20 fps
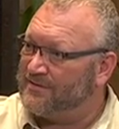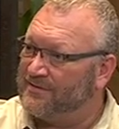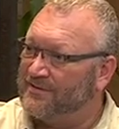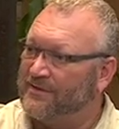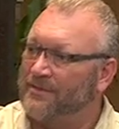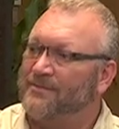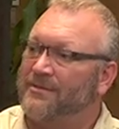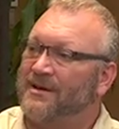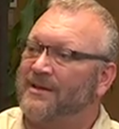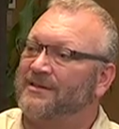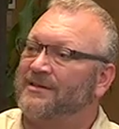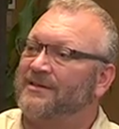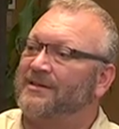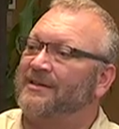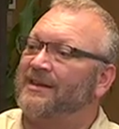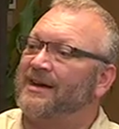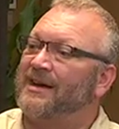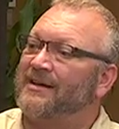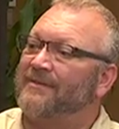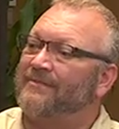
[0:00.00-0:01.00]
So whether
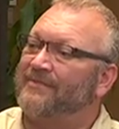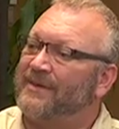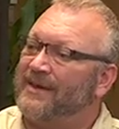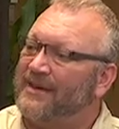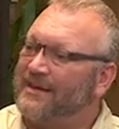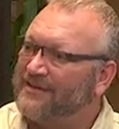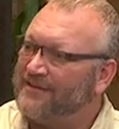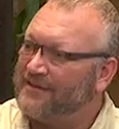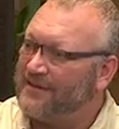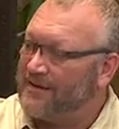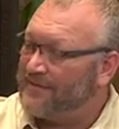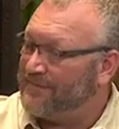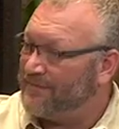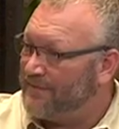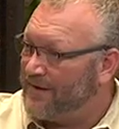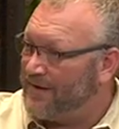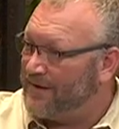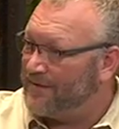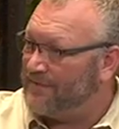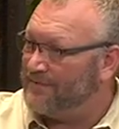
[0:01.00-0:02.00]
that is a
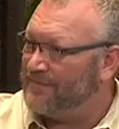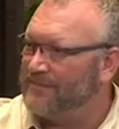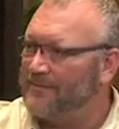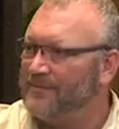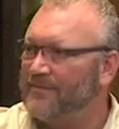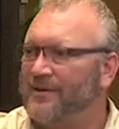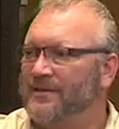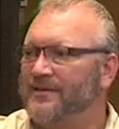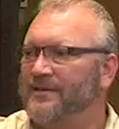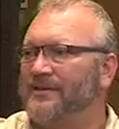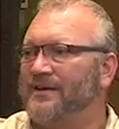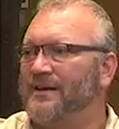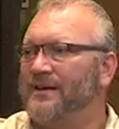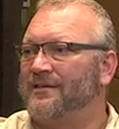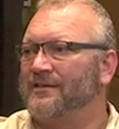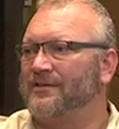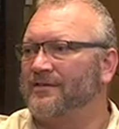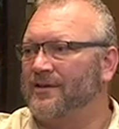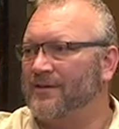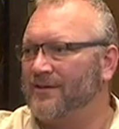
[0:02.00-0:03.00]
phone, whether
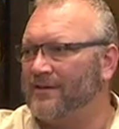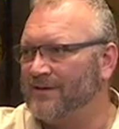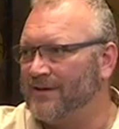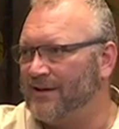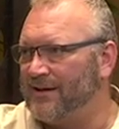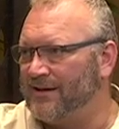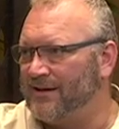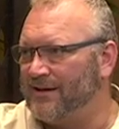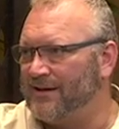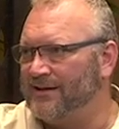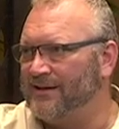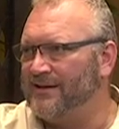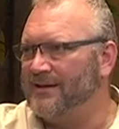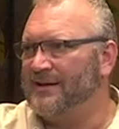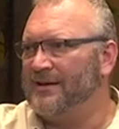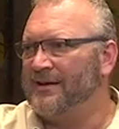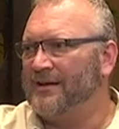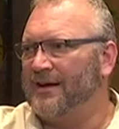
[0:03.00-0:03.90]
that's online.